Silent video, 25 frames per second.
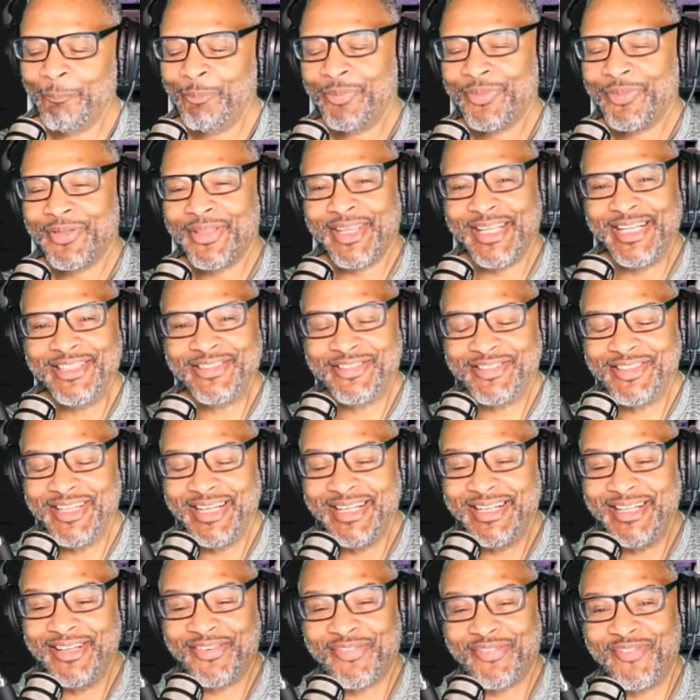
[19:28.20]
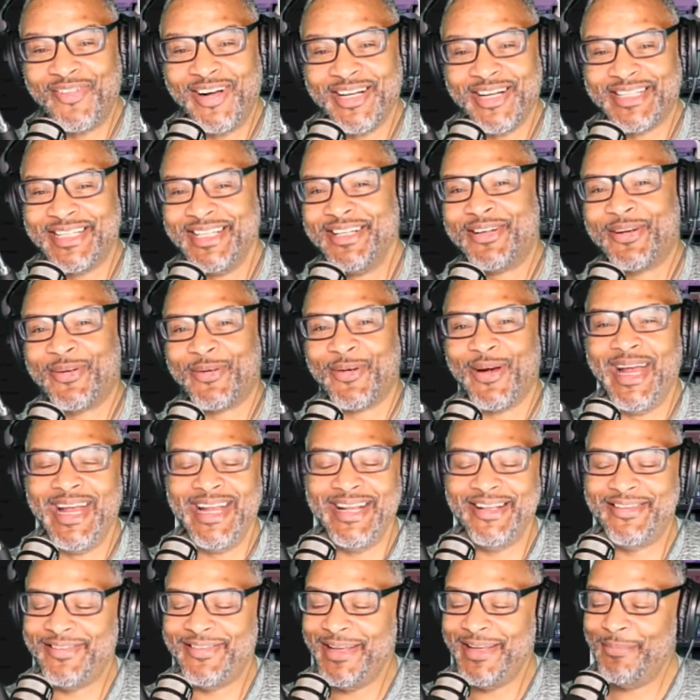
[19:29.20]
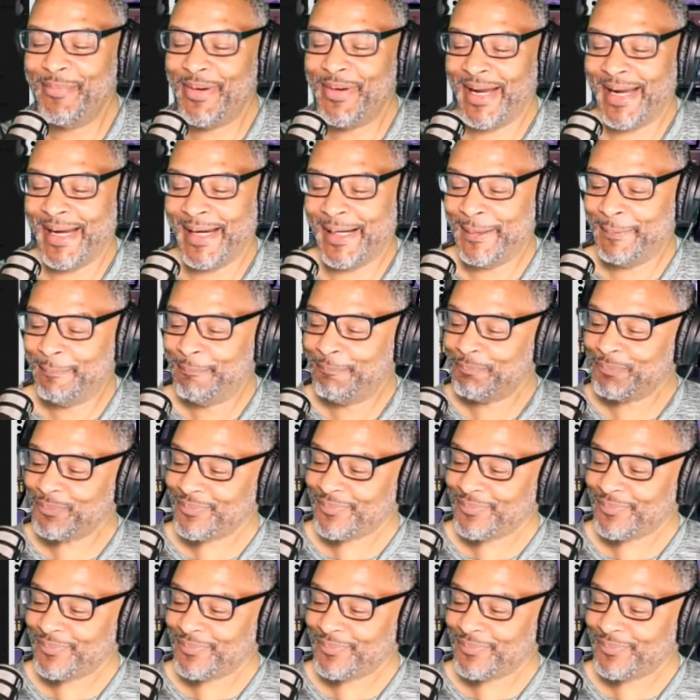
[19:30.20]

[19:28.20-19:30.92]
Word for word: This shit is fucking crazy, man.